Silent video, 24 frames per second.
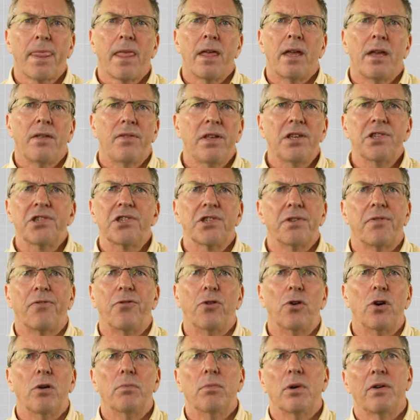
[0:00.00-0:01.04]
This is a
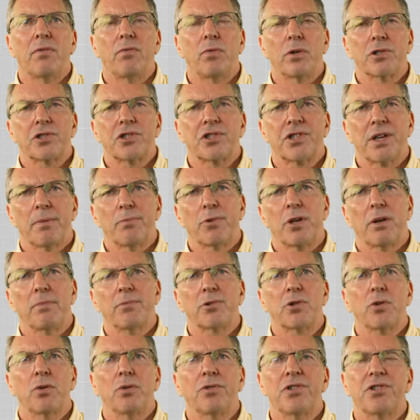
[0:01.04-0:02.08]
form of what's sometimes
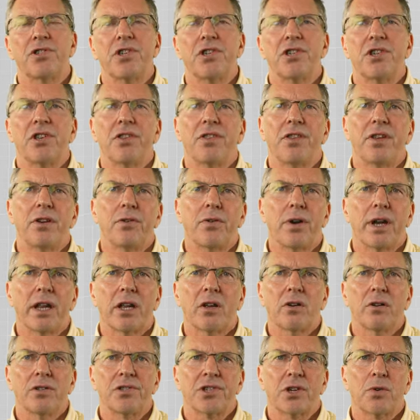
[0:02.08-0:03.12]
called decision theoretic
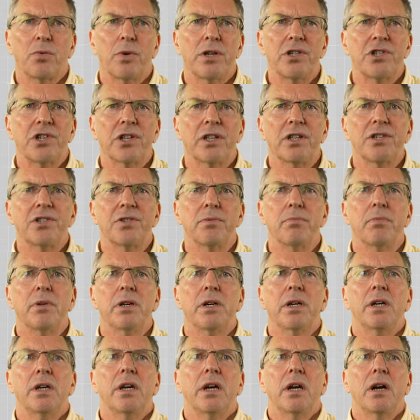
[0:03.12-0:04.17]
consequentialism,
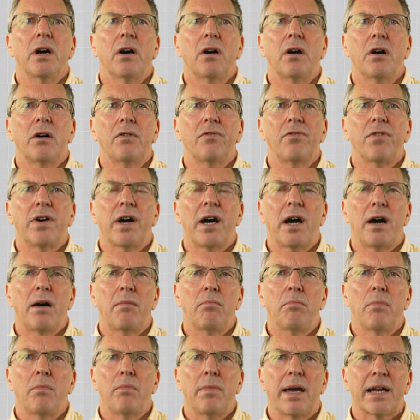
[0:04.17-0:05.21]
of
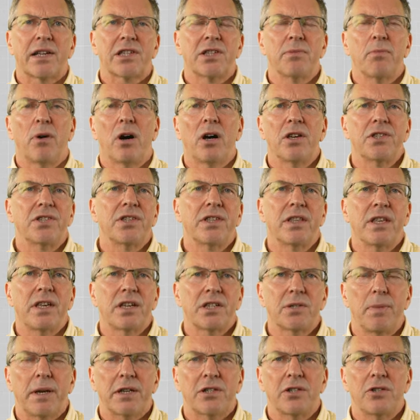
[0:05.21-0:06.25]
maximizing the
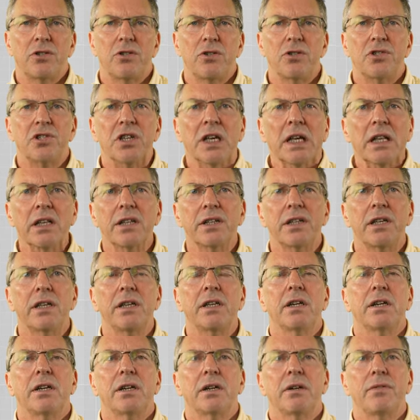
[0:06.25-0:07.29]
expected
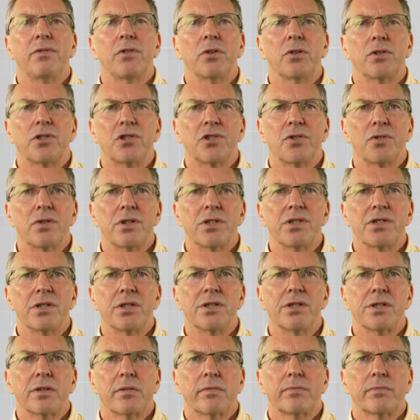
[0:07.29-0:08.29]
utility of your choices.